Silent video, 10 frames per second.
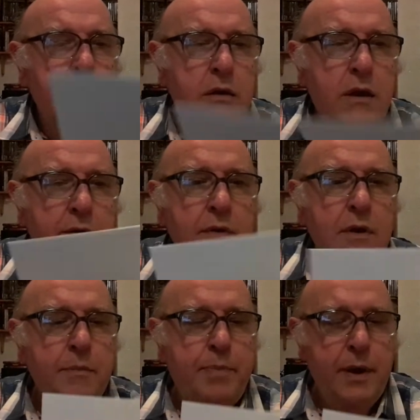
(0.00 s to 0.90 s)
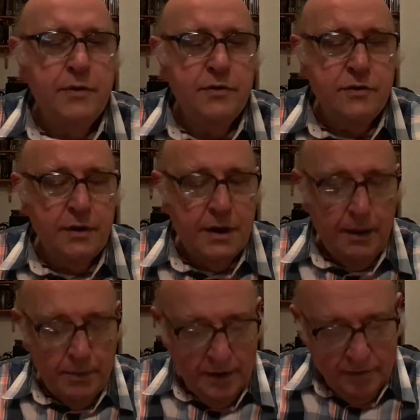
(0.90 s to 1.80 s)
little a
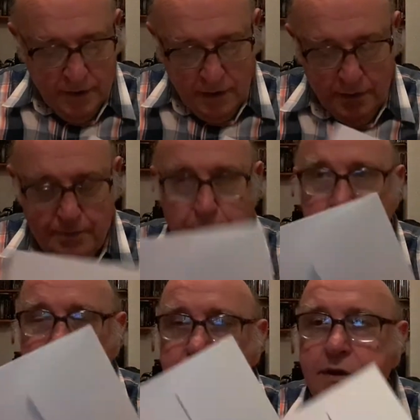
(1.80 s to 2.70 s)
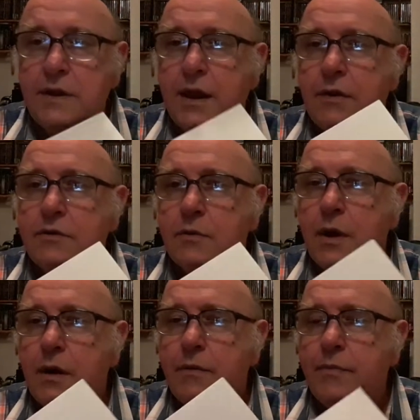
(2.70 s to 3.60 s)
couple of little posters in there as well.